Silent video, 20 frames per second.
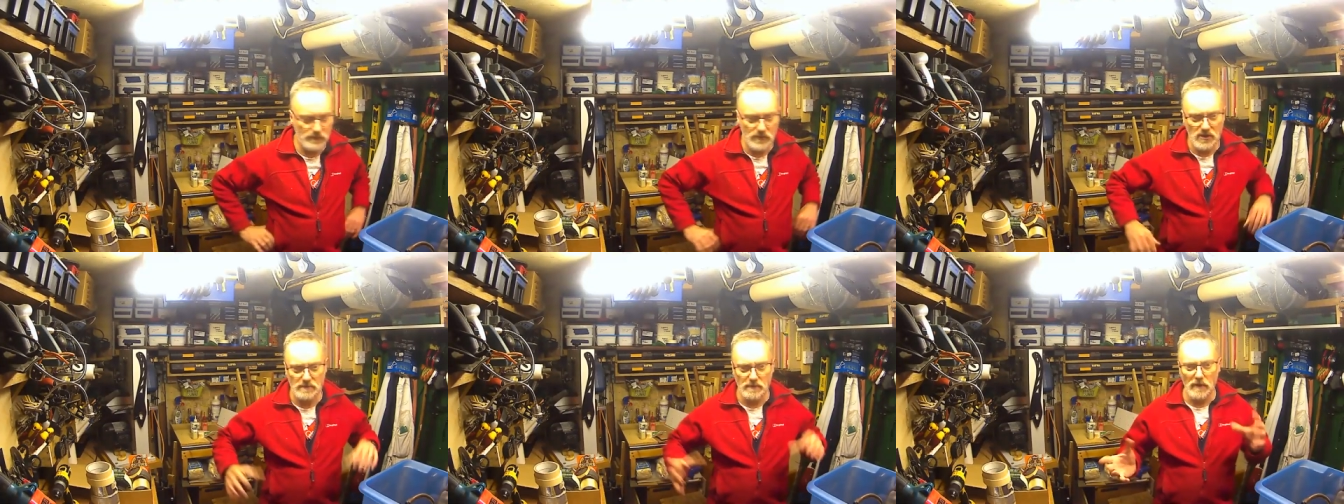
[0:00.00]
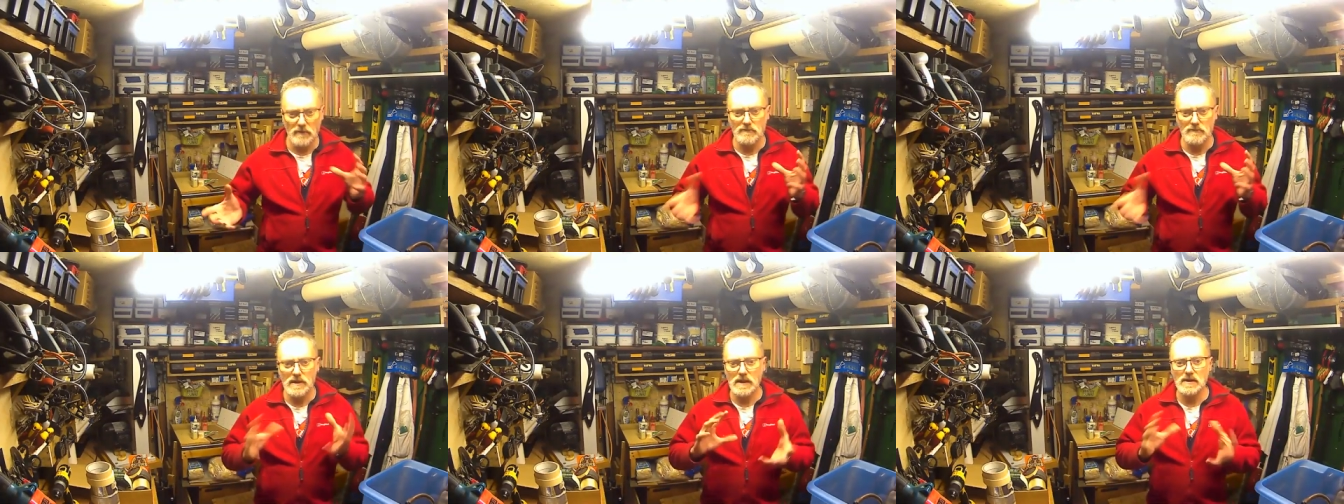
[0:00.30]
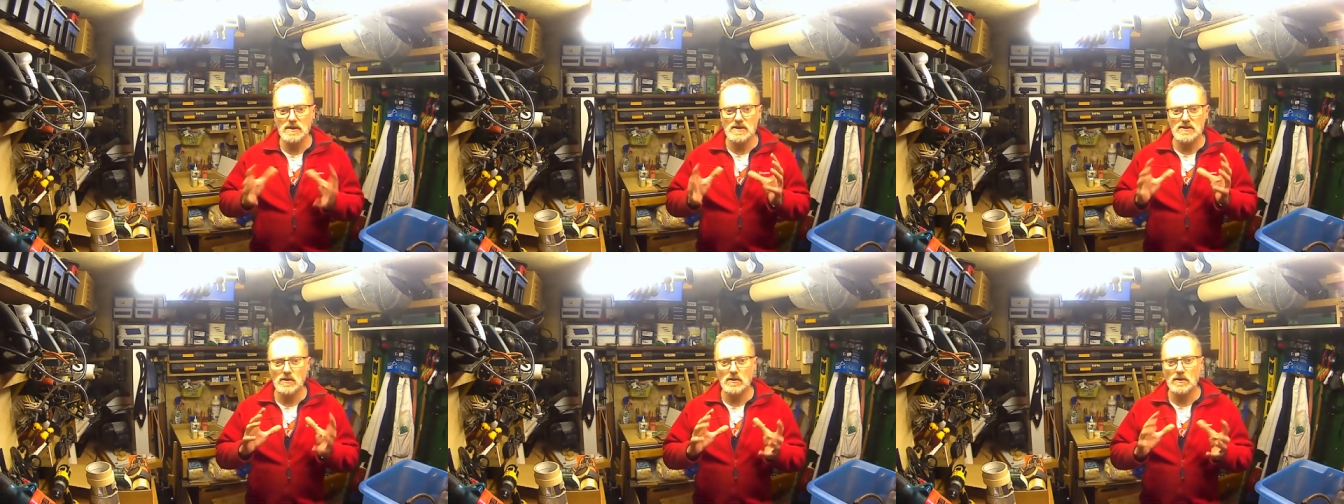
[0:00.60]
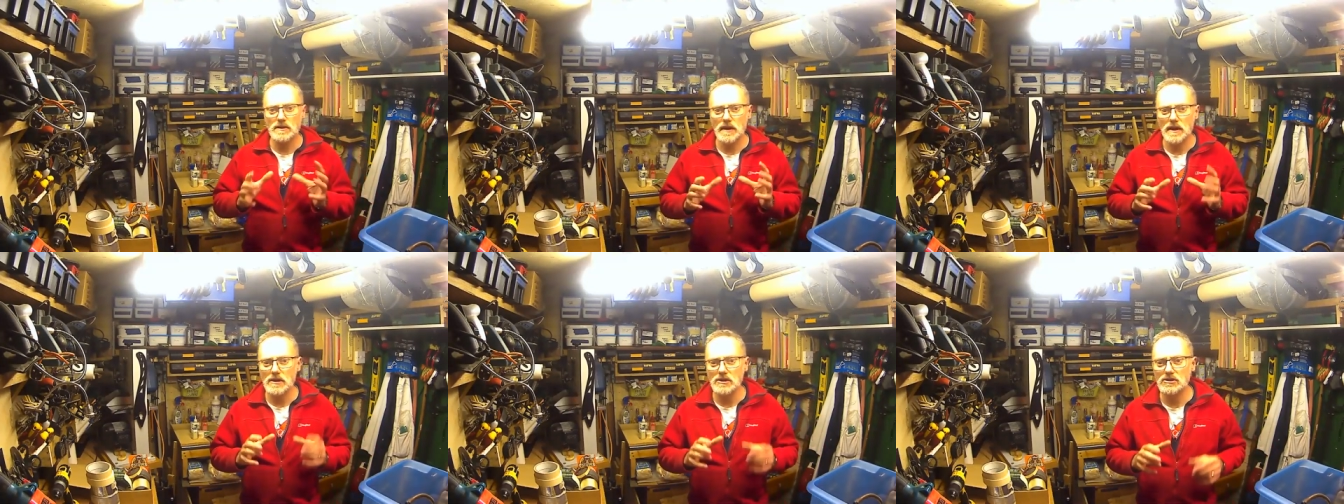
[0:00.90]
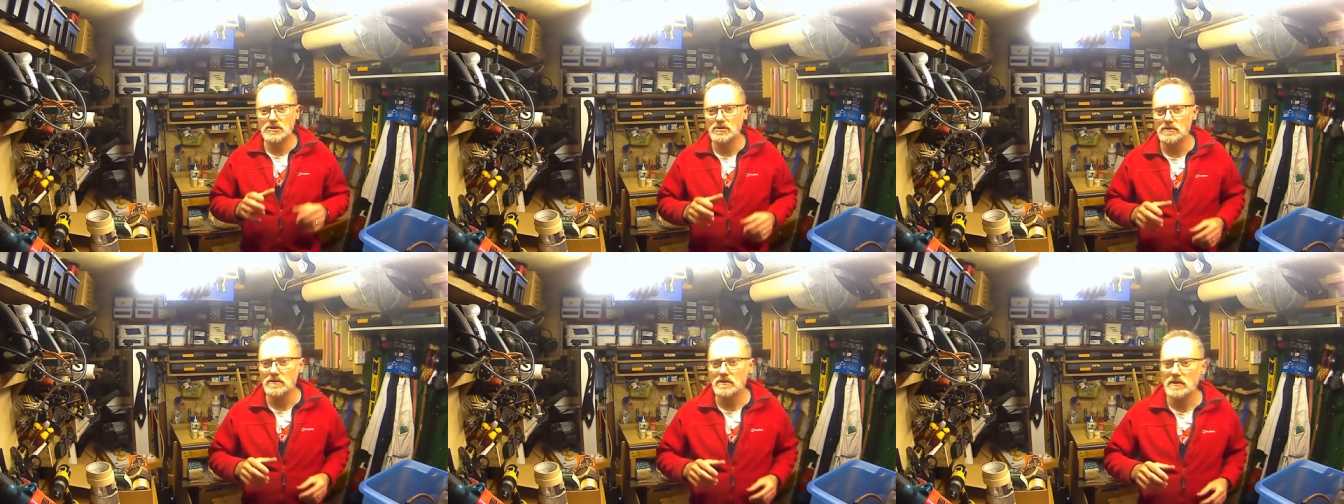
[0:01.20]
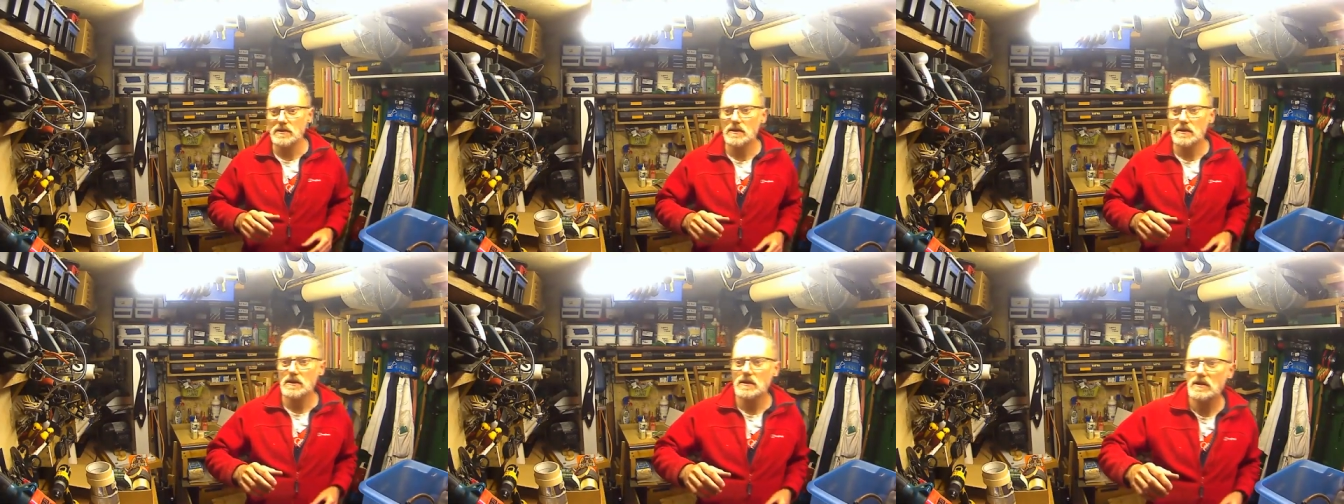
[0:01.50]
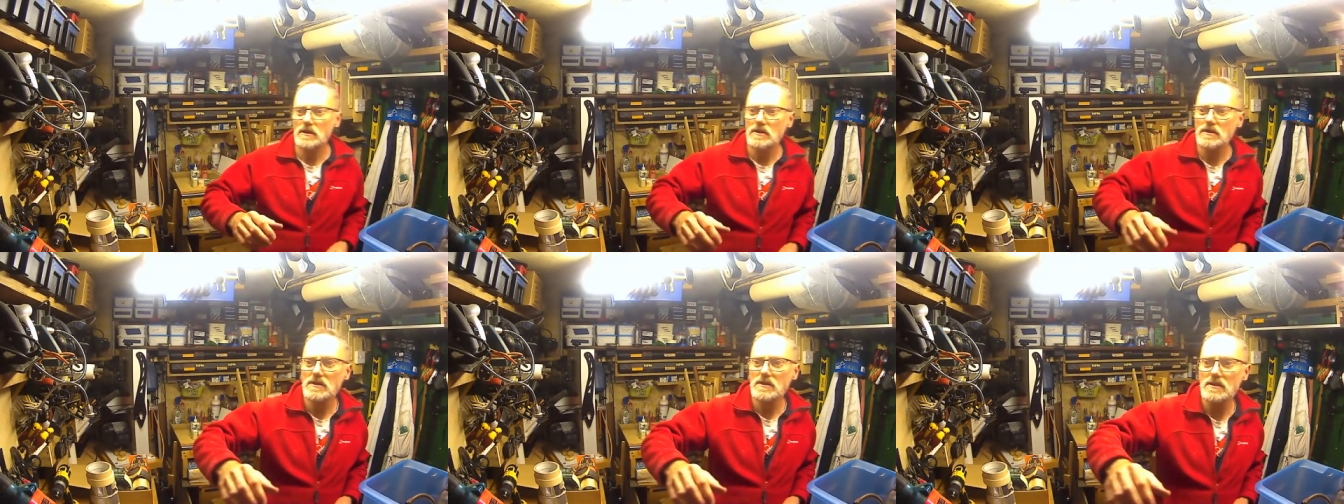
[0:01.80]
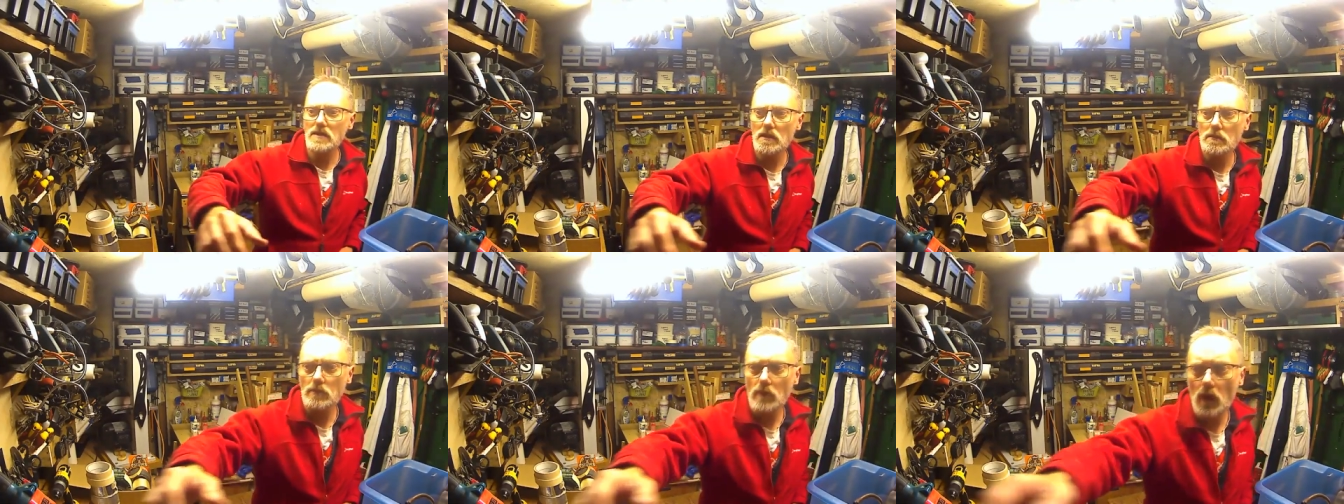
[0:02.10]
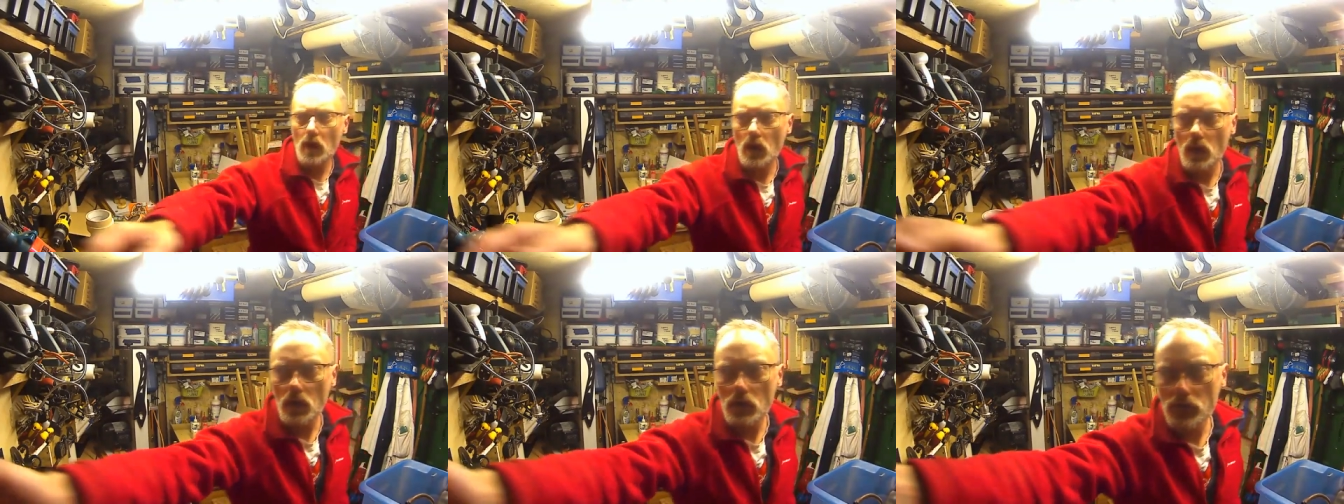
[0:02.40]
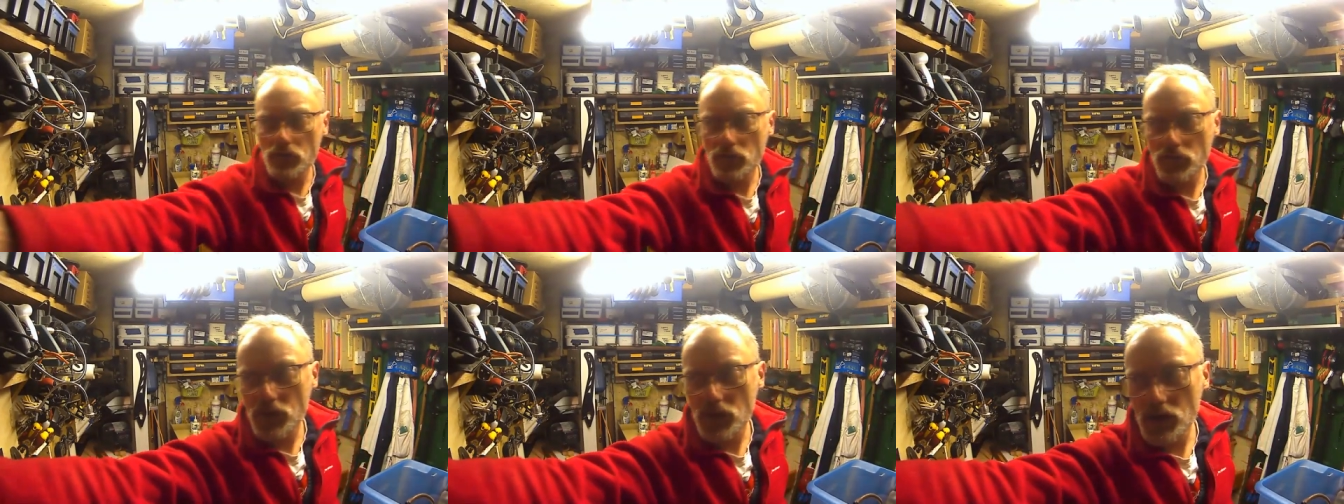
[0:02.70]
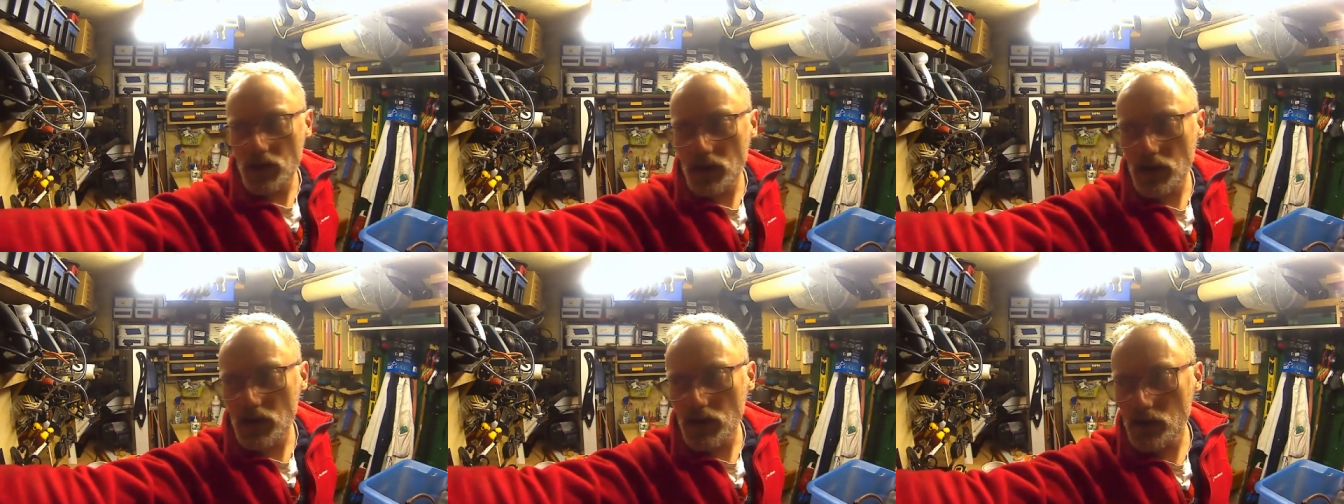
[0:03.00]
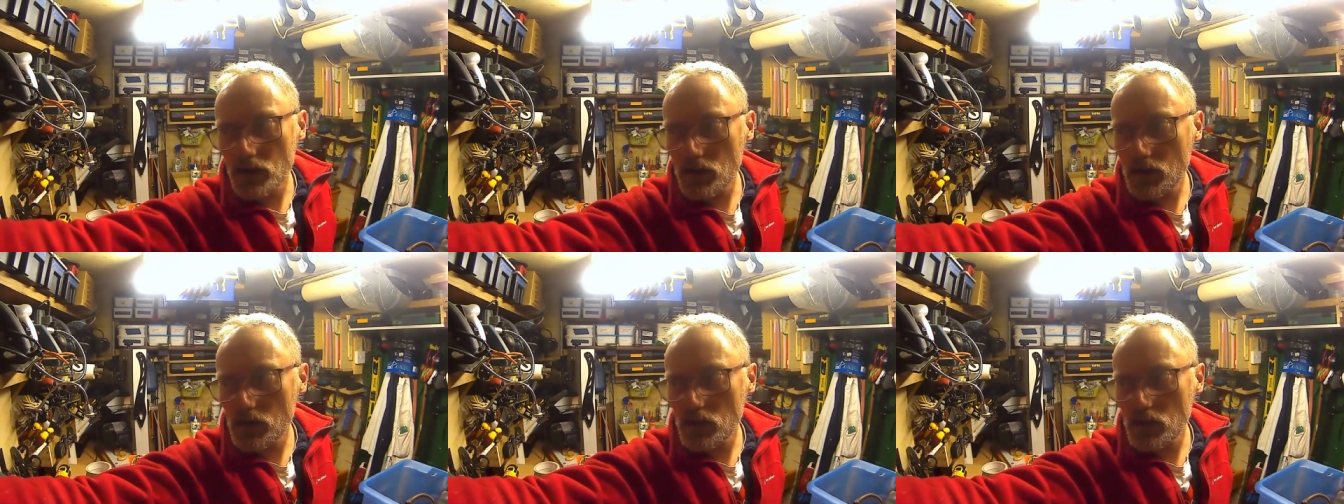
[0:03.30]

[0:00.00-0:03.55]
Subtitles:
just by reconsolidation, some of the